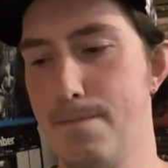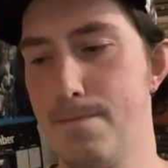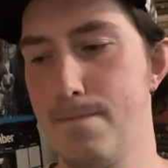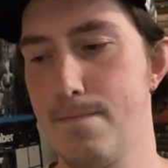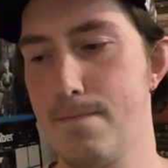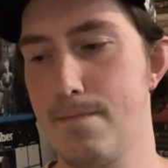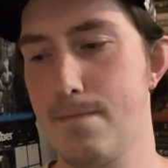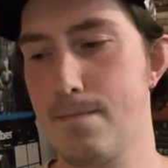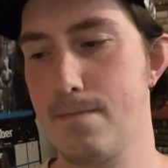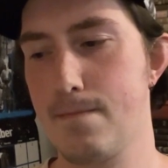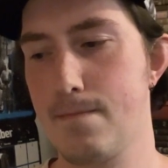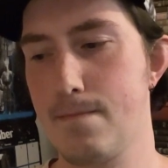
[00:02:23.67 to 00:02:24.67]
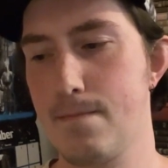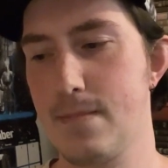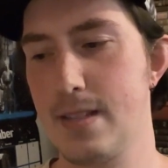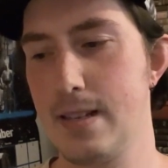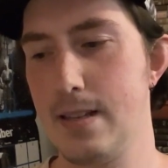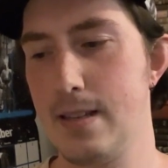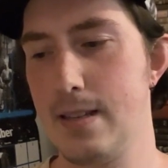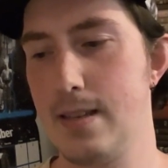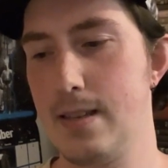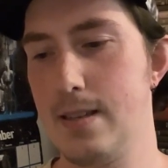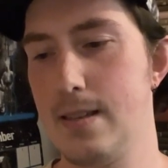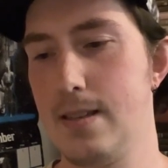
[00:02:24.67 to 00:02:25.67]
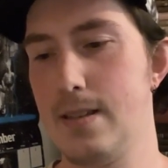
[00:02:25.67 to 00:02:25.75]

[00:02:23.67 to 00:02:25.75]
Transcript: [no speech]